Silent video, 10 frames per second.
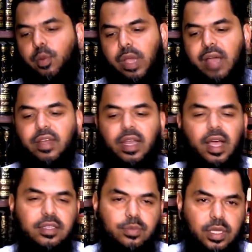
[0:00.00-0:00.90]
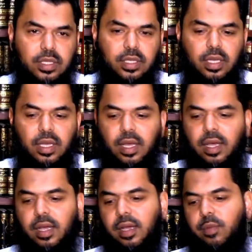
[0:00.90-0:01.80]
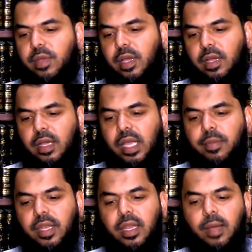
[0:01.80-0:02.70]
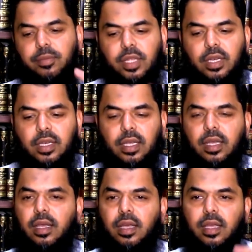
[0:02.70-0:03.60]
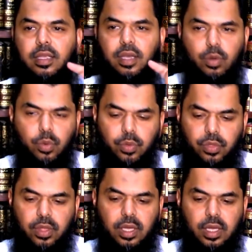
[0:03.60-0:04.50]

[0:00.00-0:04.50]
We have Al-Aswad uh, uh, ibn Abdul uh, Yahuth,